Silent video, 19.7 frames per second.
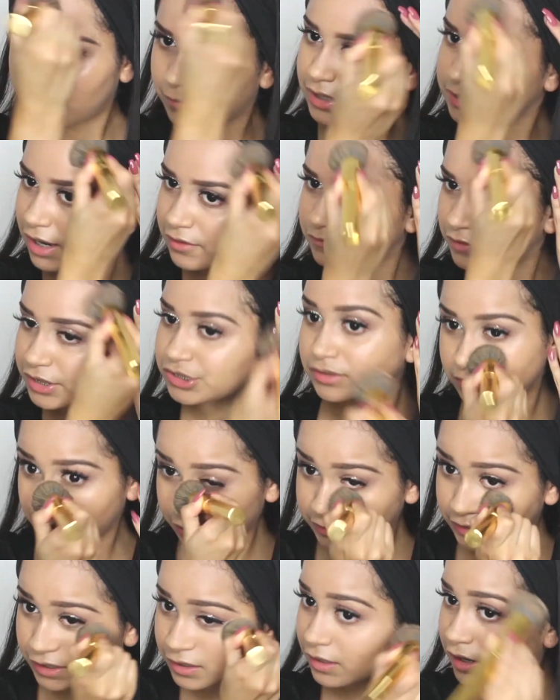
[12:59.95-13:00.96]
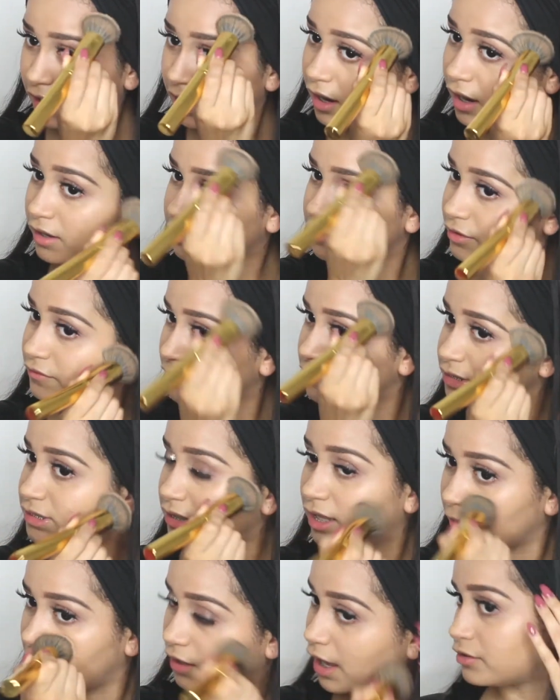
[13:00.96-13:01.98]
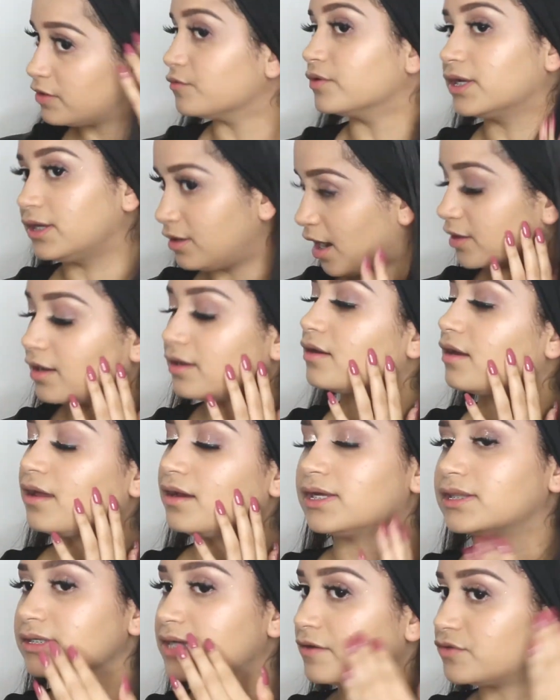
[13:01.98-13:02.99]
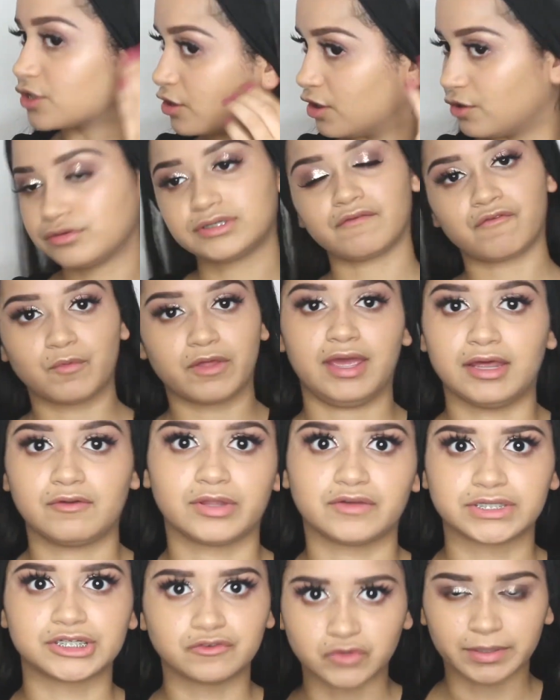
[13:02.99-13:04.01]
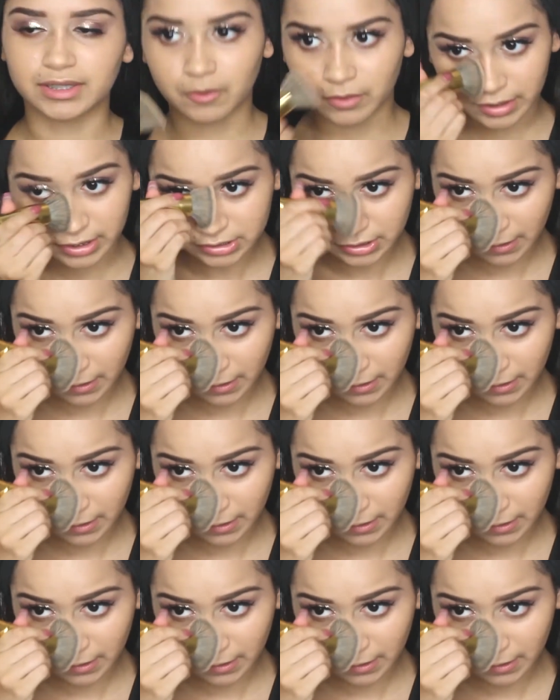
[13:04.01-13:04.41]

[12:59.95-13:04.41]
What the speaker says: I don't even really need highlight. That this kind of just glows from